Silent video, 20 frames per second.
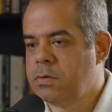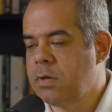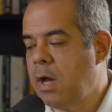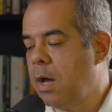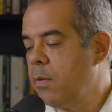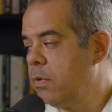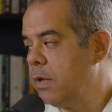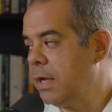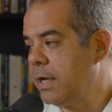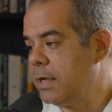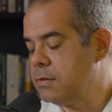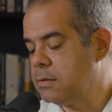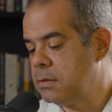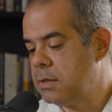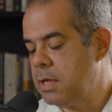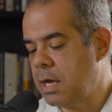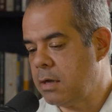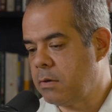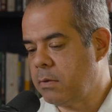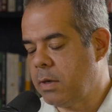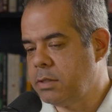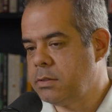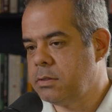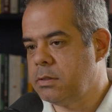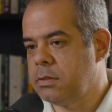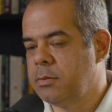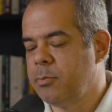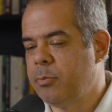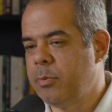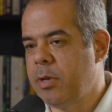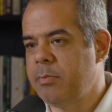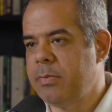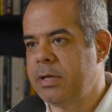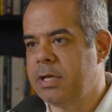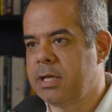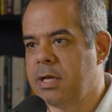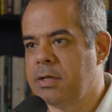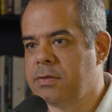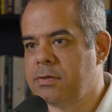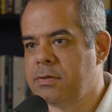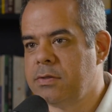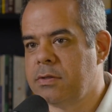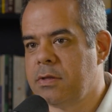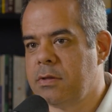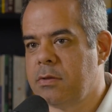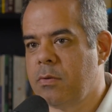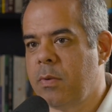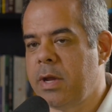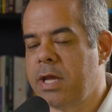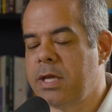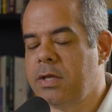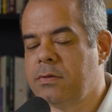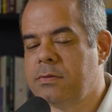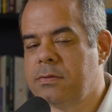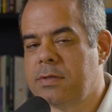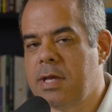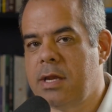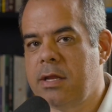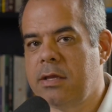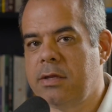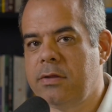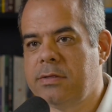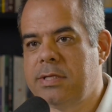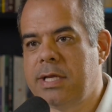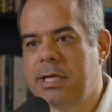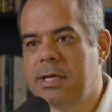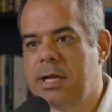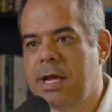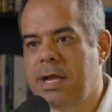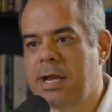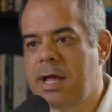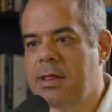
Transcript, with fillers: So I will answer that question, but because the way you said it, you did, I,